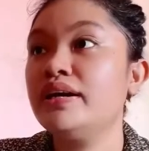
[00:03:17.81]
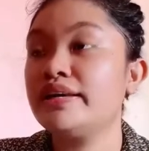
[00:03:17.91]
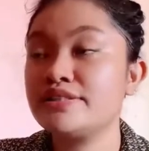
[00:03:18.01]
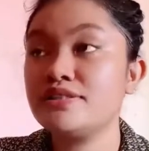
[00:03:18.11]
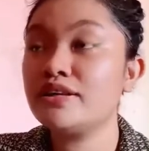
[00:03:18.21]

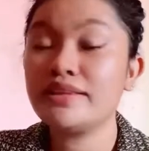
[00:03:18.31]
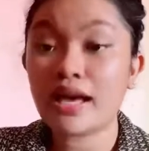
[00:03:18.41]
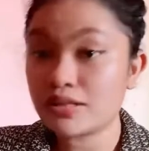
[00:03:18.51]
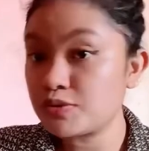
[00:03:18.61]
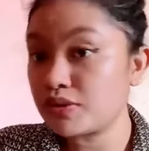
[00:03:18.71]
it's not the
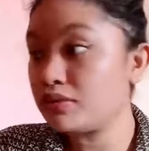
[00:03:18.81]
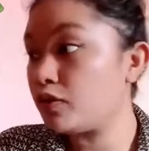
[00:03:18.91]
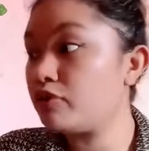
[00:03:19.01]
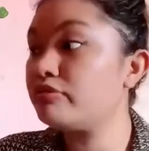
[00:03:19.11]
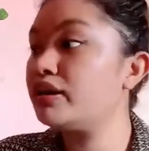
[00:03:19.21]
actual
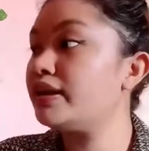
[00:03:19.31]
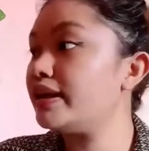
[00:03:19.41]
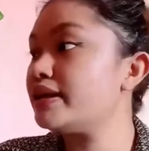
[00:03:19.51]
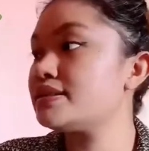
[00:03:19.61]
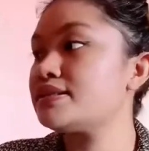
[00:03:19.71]
novel
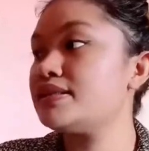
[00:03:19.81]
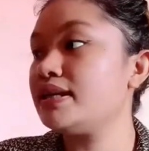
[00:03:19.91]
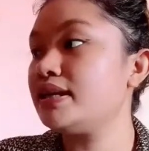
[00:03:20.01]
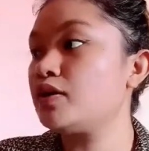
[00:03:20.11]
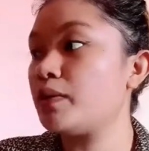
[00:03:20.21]
it's
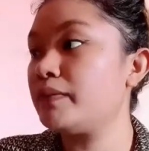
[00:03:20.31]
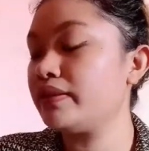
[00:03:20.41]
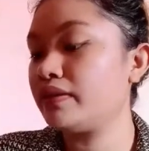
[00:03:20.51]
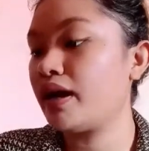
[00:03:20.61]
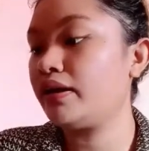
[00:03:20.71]
the
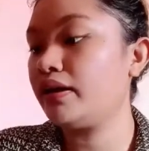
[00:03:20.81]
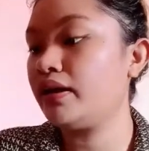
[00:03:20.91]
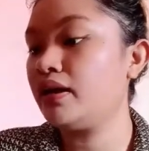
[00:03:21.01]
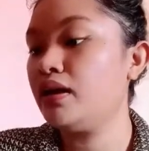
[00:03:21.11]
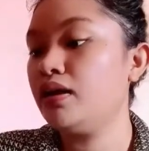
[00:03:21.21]

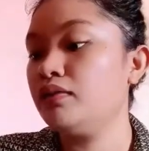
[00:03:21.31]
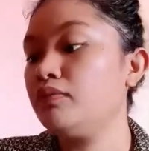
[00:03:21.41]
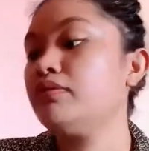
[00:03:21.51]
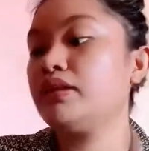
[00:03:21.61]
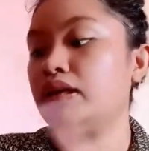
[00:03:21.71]
commentary
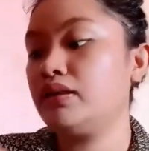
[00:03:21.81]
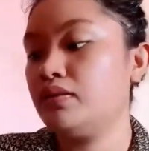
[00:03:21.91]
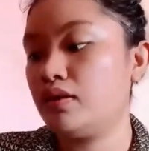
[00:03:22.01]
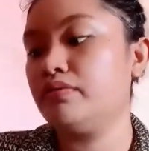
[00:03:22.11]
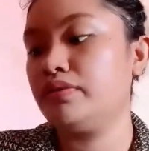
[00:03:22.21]
to the
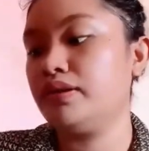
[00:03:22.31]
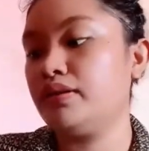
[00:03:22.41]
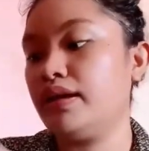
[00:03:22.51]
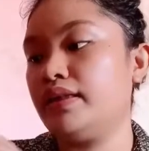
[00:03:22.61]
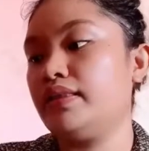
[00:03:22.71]
novel
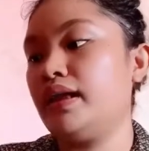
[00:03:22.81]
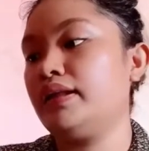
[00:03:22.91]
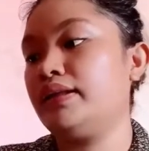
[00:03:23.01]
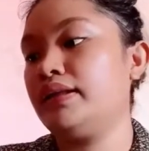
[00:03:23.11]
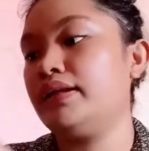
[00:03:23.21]
and
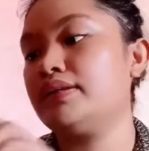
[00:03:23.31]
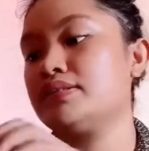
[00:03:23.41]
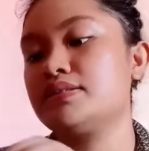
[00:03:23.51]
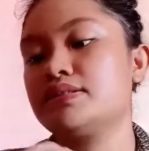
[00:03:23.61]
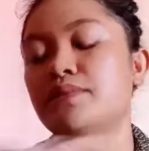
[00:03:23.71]
that
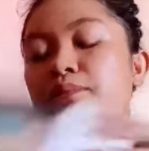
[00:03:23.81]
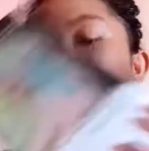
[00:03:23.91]
is